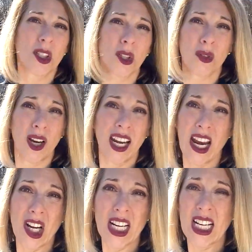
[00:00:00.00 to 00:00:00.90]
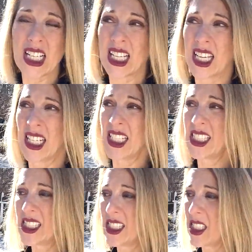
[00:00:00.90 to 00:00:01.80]
still a great area. It
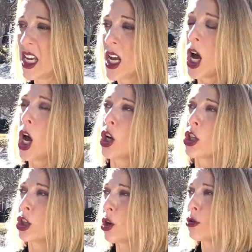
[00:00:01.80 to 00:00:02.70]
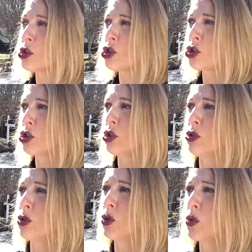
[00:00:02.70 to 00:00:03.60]
is close
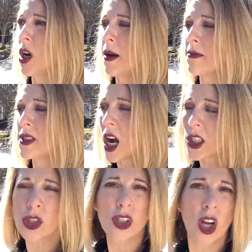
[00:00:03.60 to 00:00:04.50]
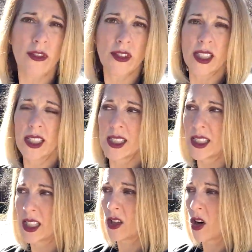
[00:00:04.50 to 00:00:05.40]
to doctor's offices.
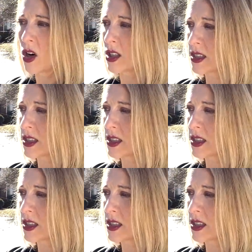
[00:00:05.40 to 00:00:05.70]
There are